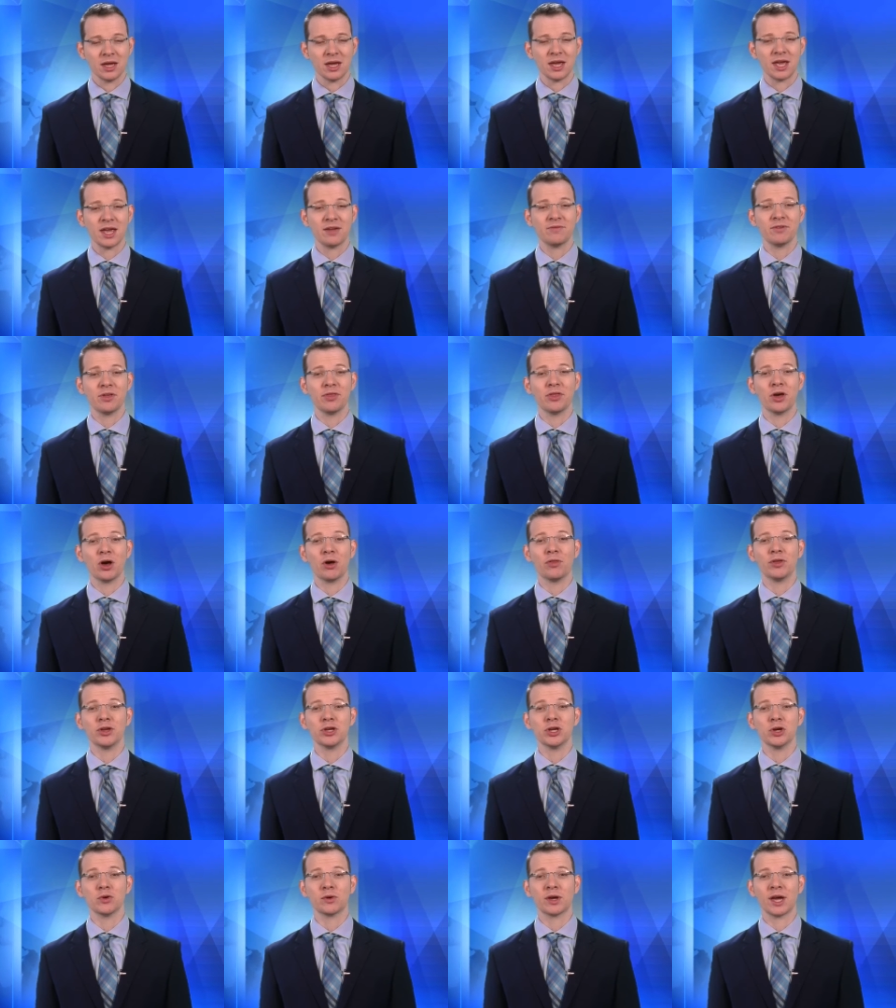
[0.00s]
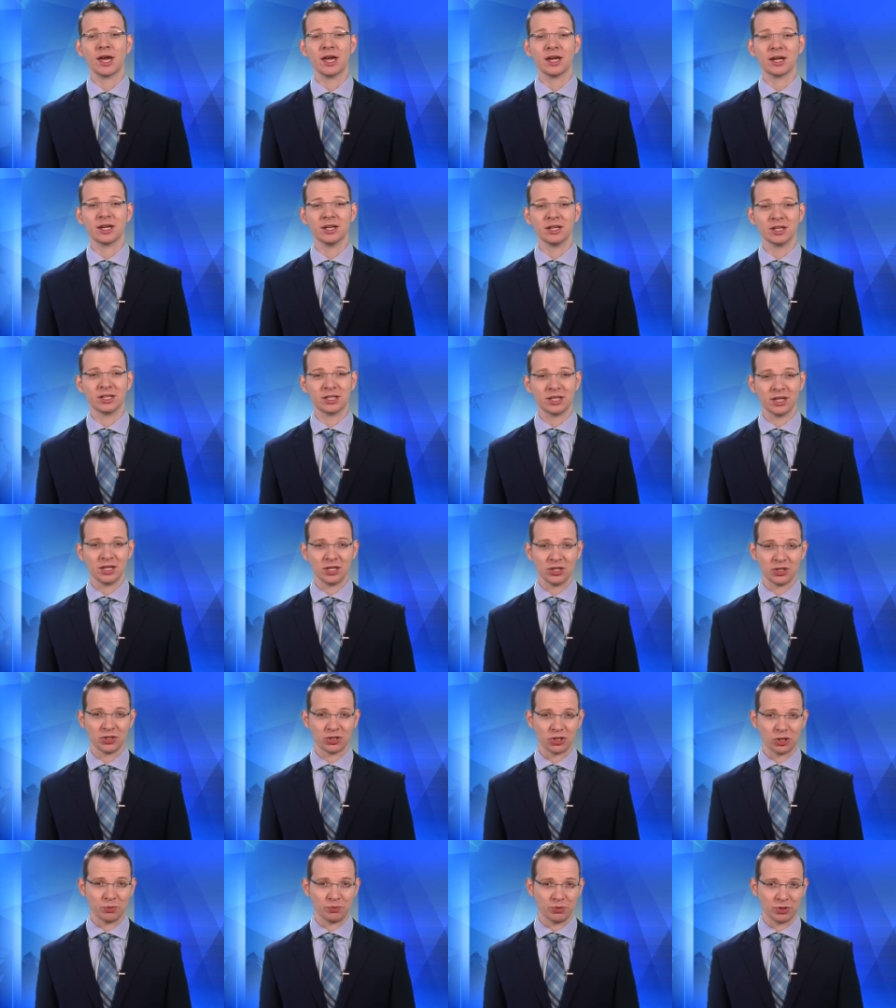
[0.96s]
Even though the UK
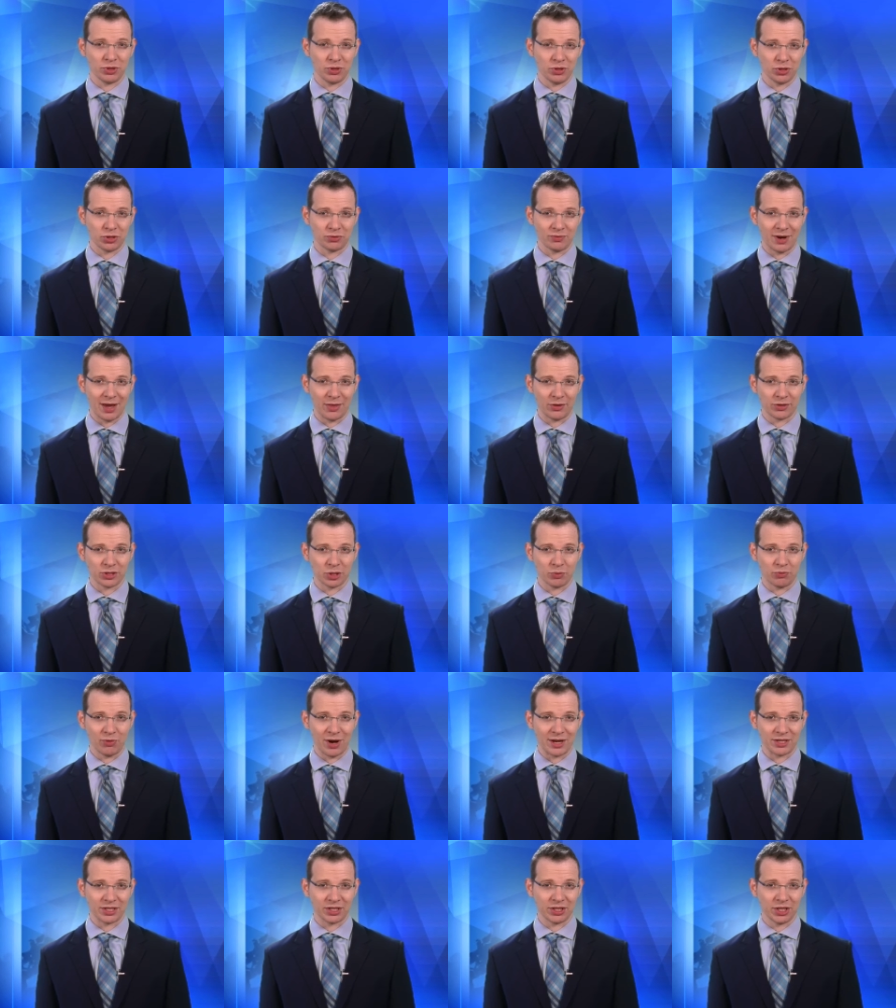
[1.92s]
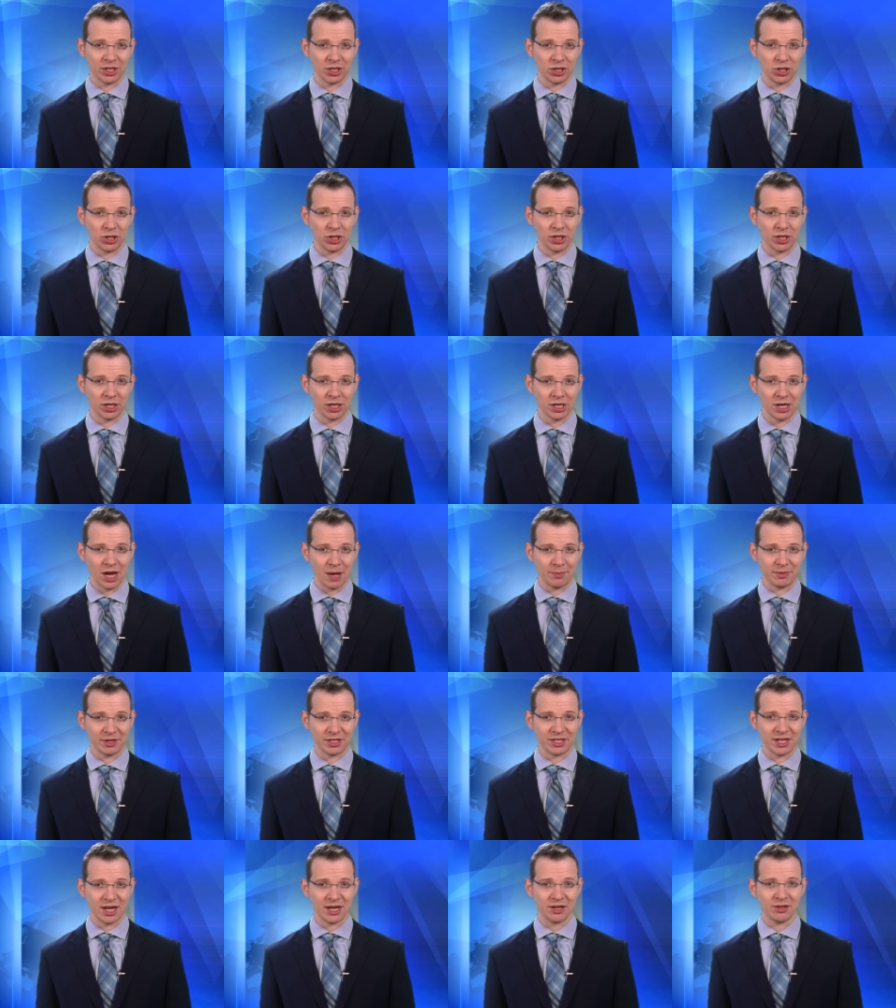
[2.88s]
continues to produce rather surprisingly good
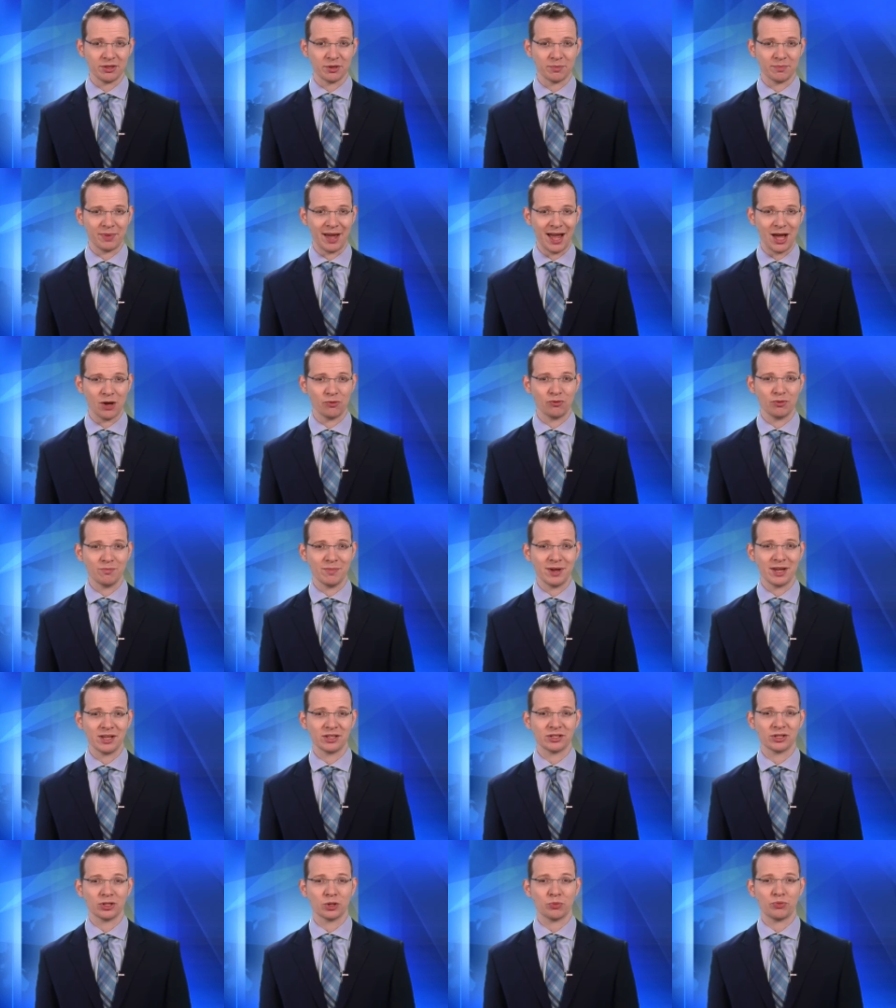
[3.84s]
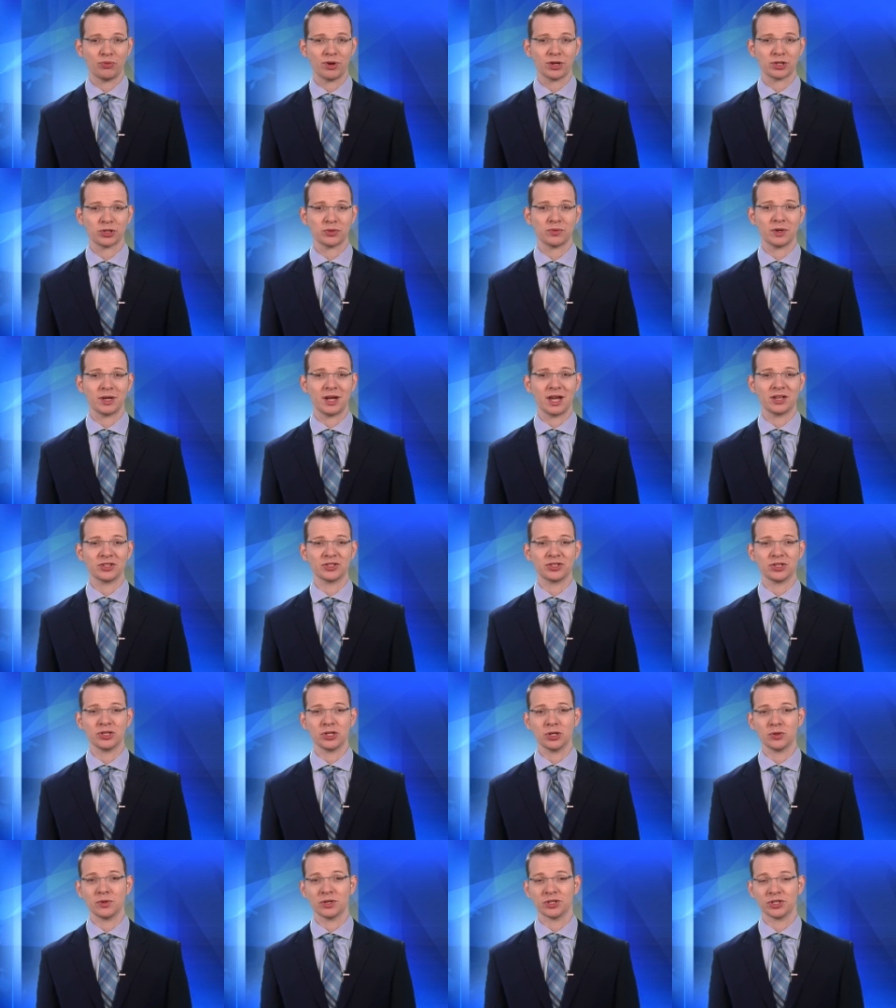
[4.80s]
economic data, the pound remains under pressure against
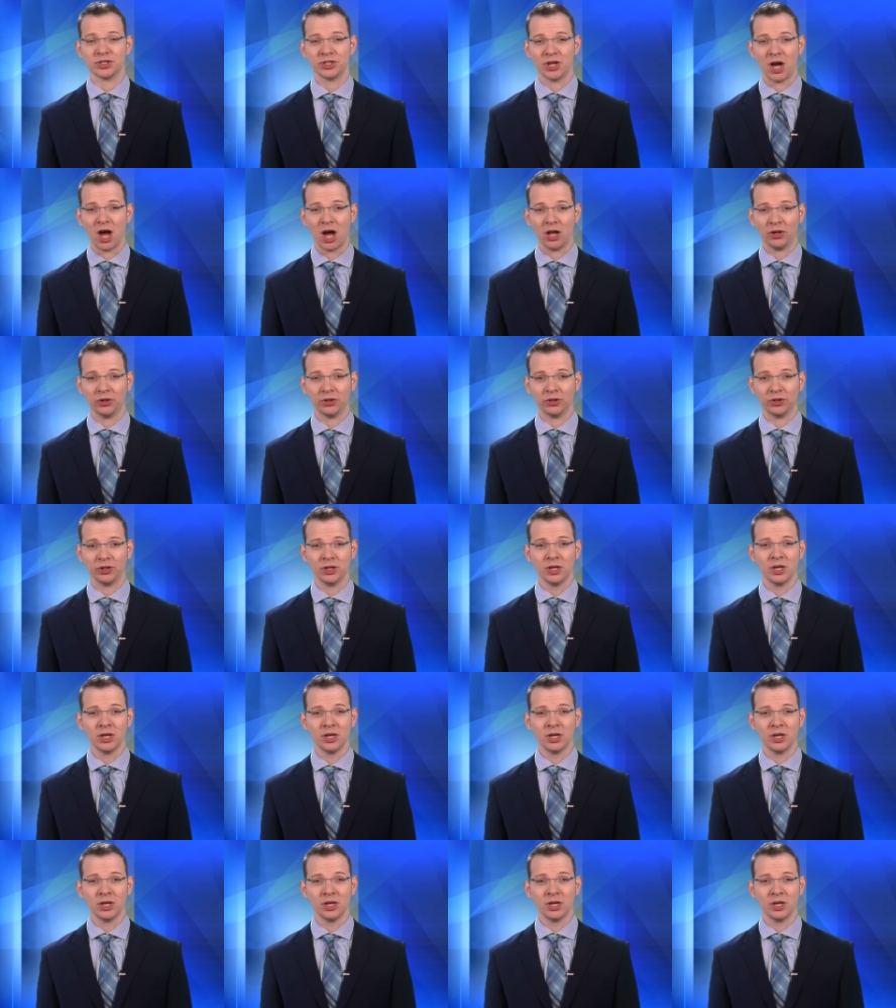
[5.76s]
the US dollar.